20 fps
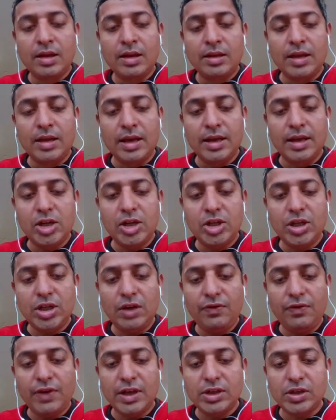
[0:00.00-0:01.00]
The
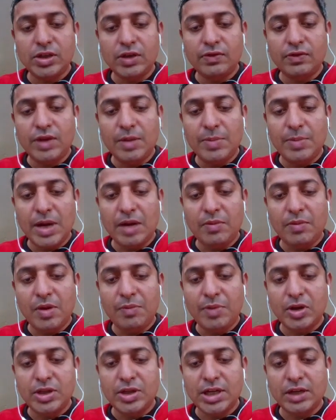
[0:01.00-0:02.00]
initial phase of the
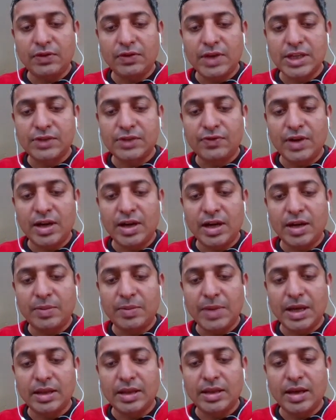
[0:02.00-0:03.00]
MedMorph project was funded
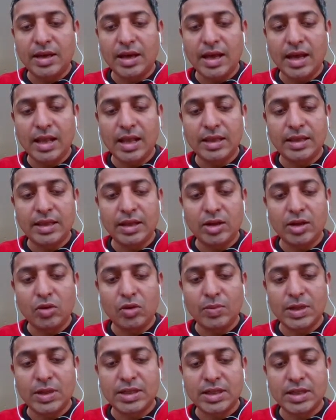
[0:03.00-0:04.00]
by the Health and
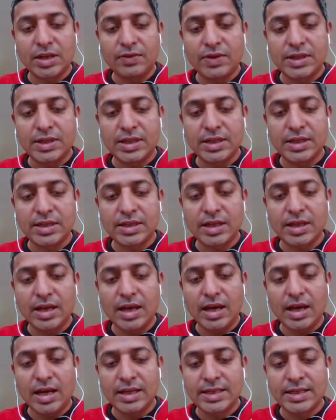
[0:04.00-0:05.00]
Human Services
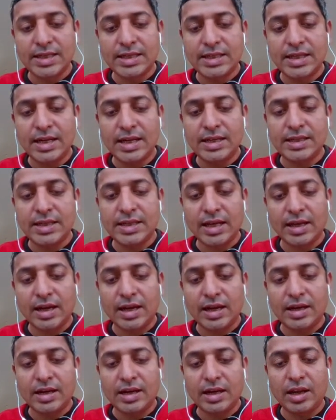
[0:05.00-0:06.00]
Assistant
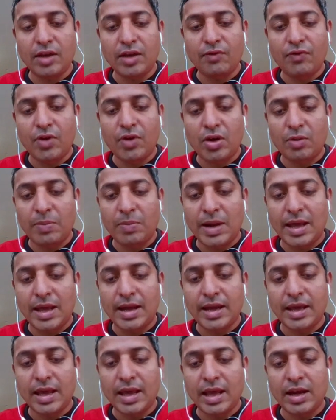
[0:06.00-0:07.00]
Secretary for
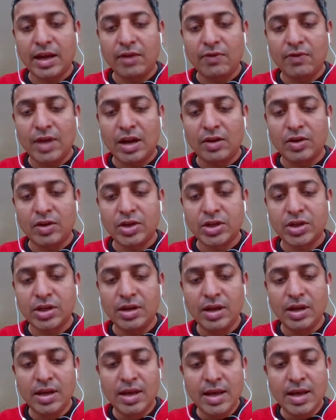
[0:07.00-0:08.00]
Planning and
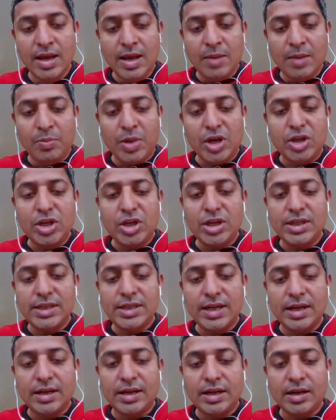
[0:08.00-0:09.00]
Evaluation, Patient
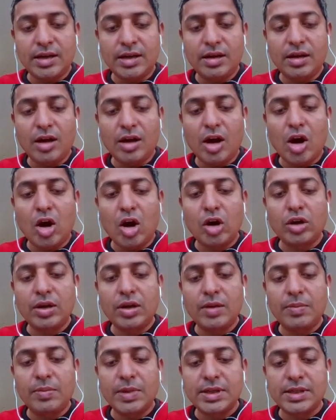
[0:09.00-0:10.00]
Centered
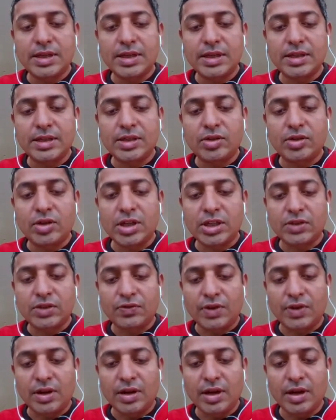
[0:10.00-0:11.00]
Outcome Research Trust
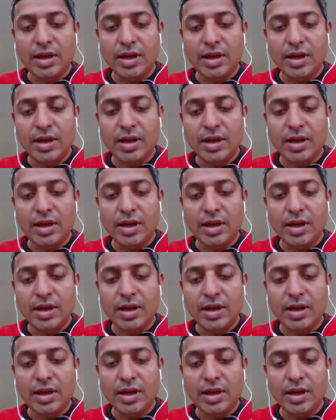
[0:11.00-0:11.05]
Fund,